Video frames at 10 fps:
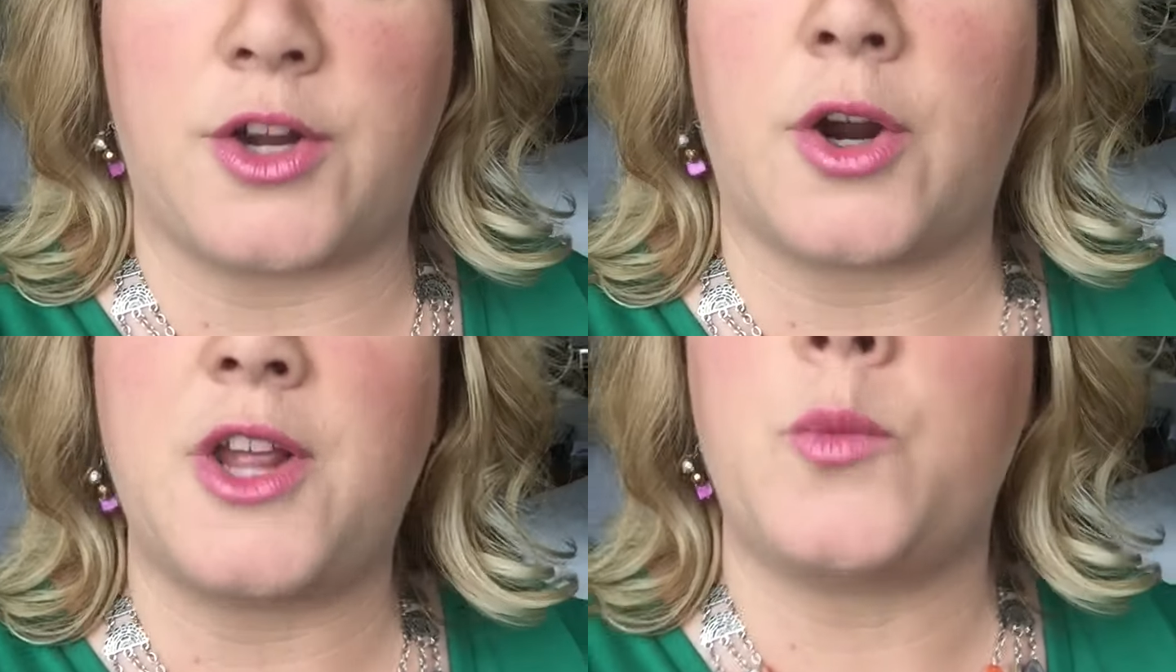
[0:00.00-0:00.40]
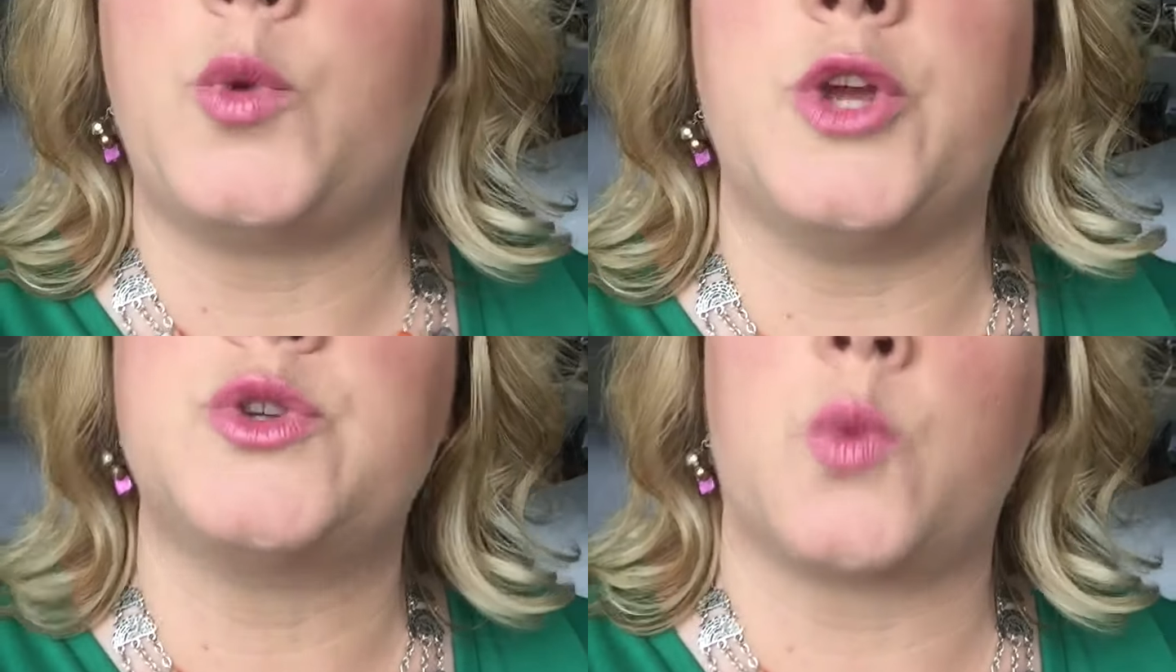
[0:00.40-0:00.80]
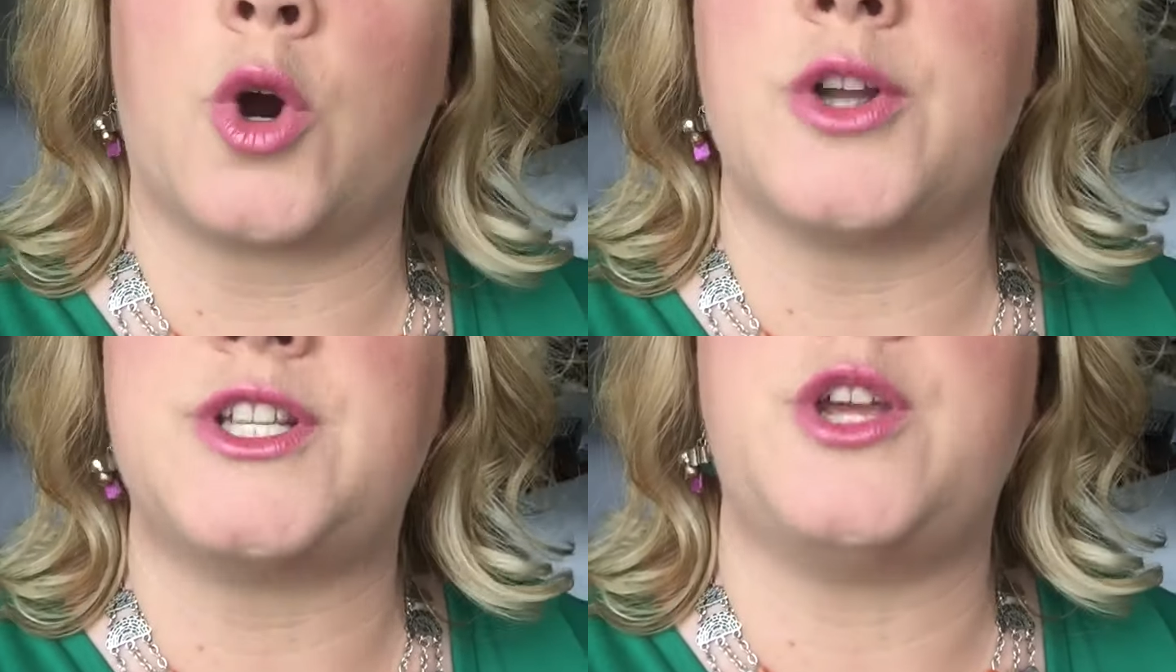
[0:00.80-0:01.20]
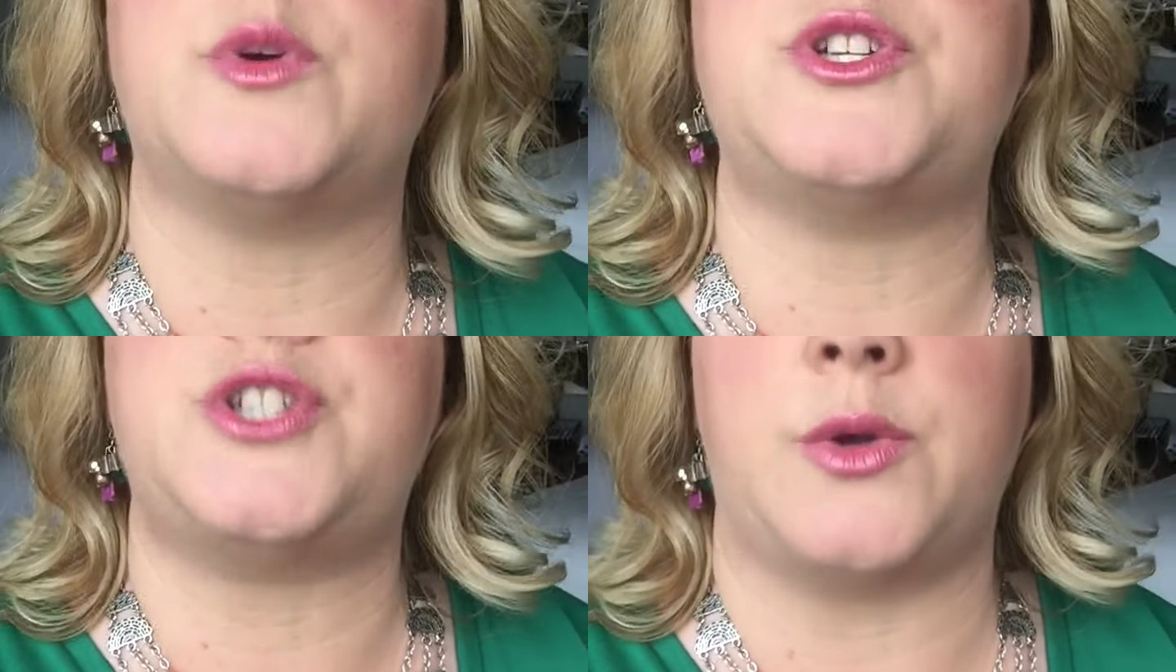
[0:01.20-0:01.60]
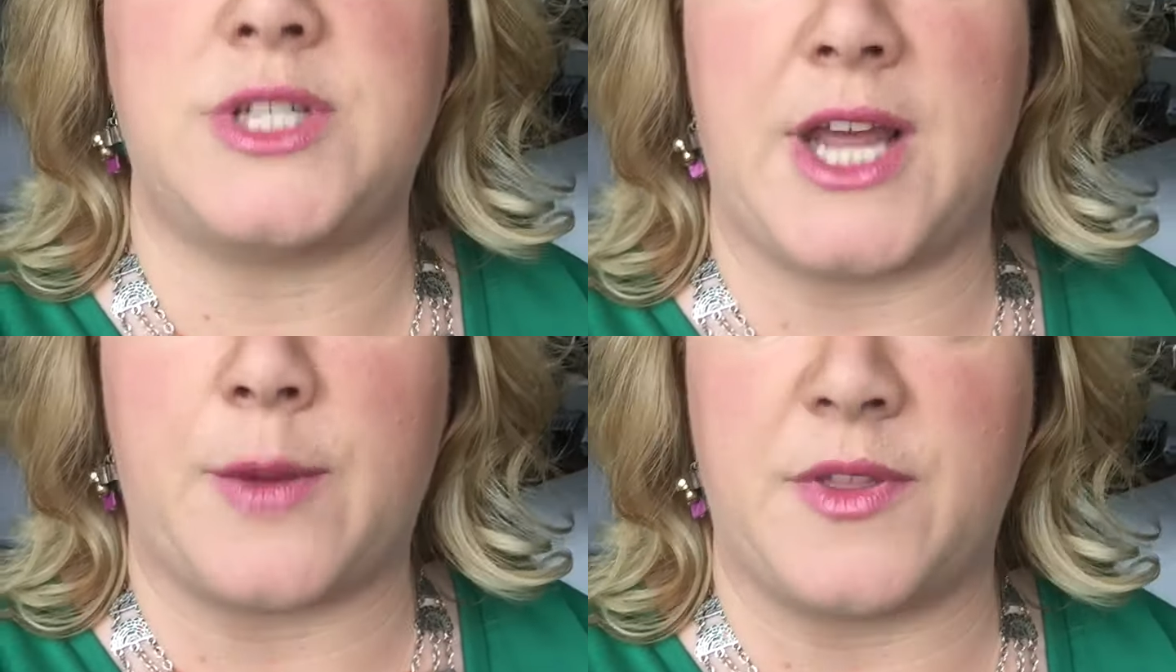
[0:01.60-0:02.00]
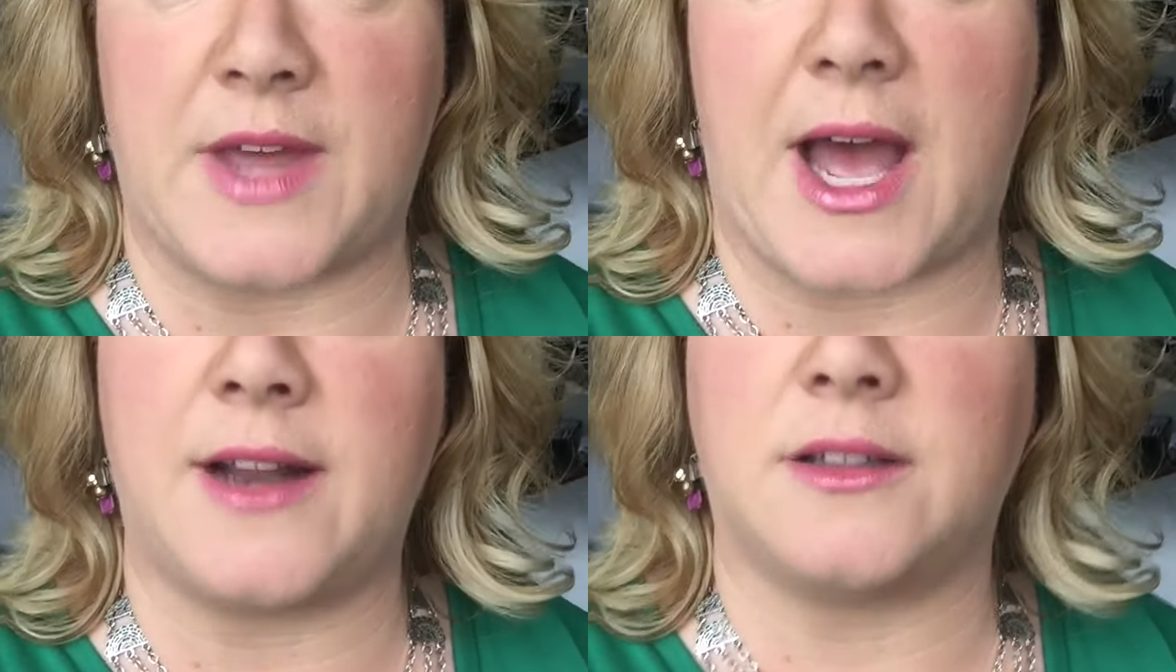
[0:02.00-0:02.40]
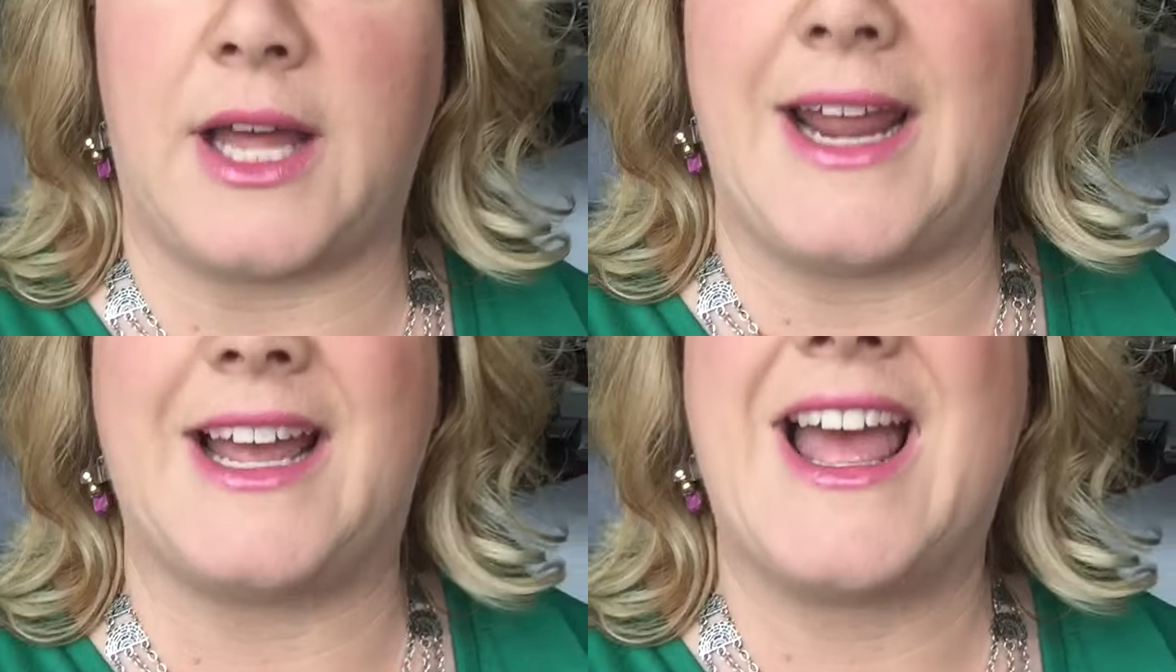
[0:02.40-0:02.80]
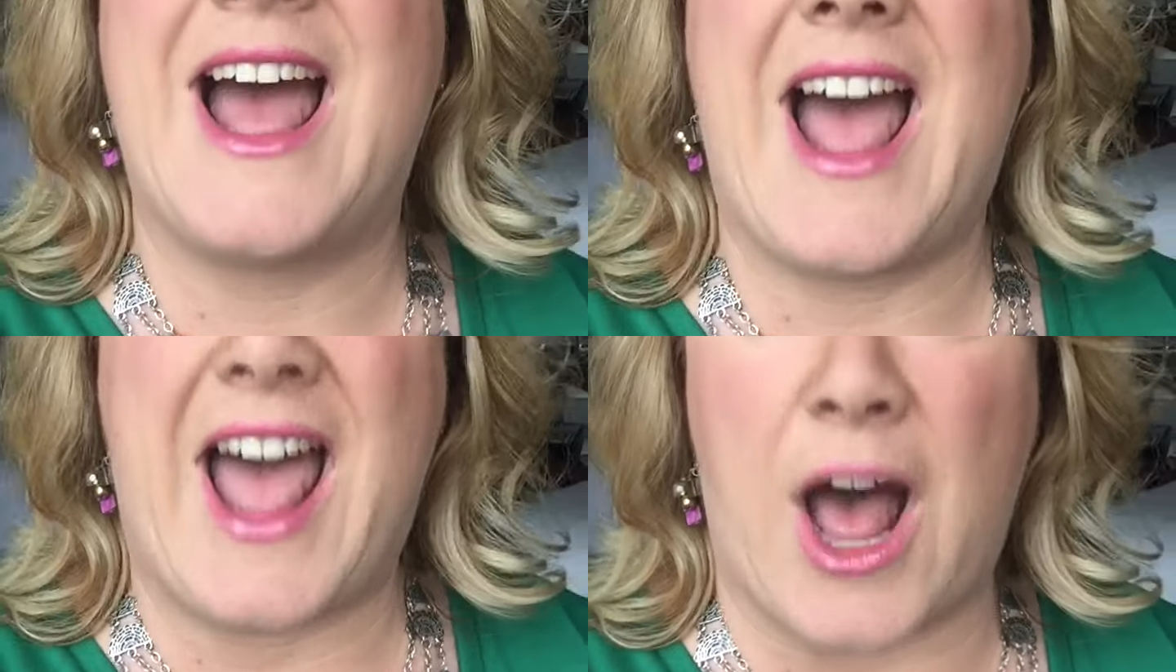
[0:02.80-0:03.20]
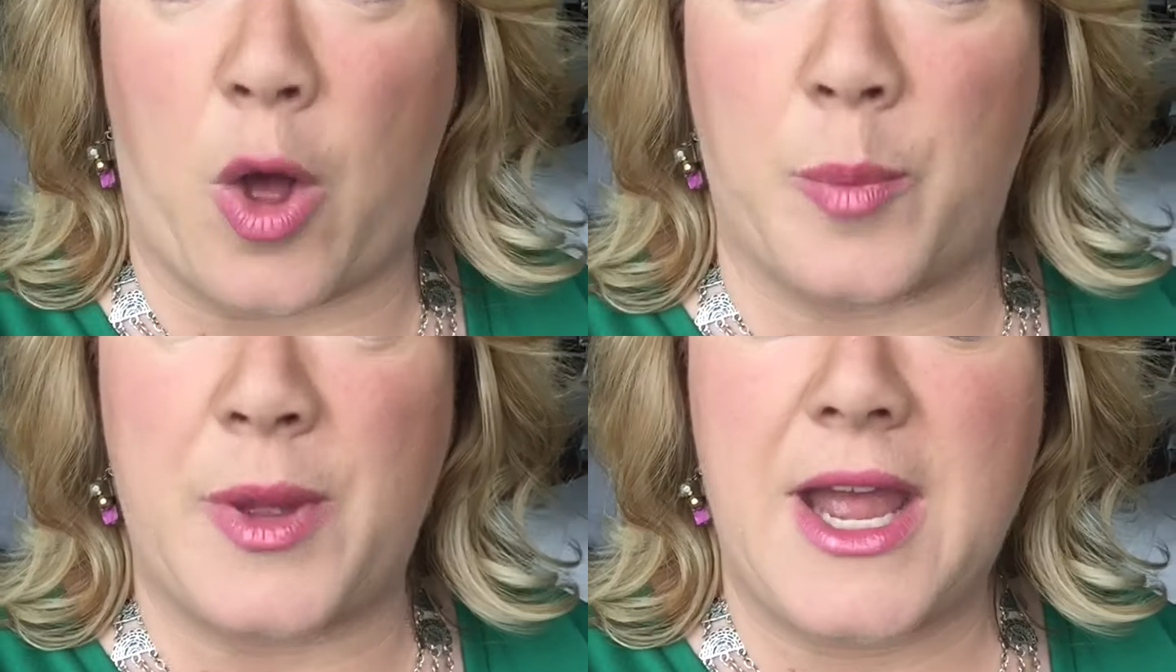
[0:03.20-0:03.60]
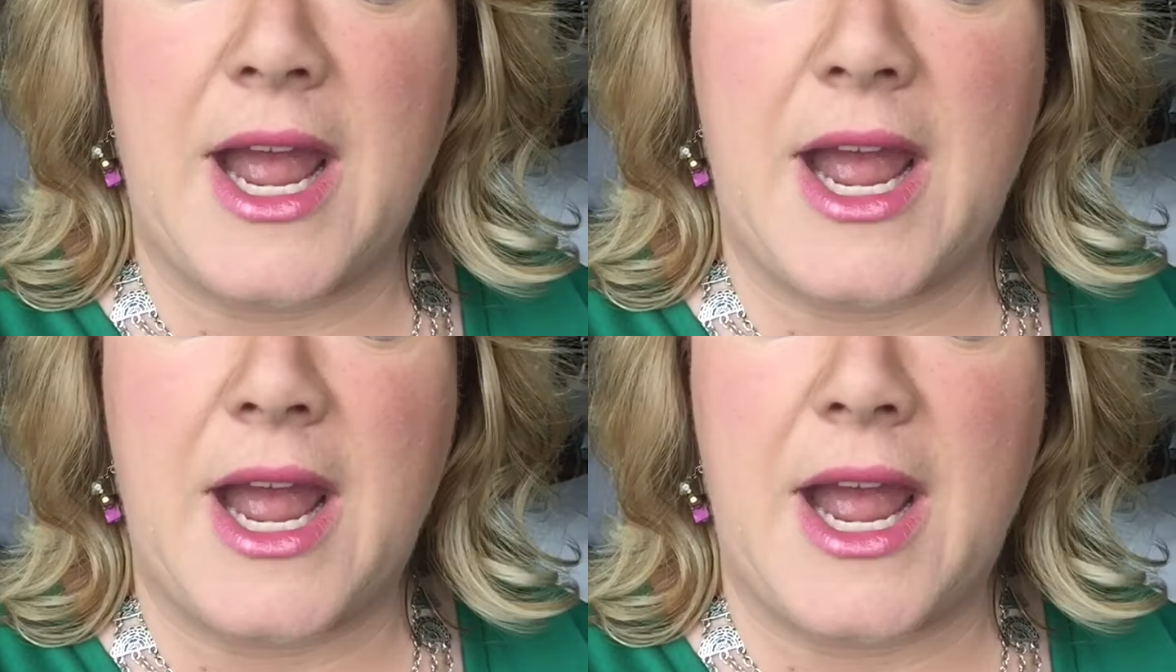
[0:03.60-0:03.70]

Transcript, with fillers: You're going to use words that you associate with that, like help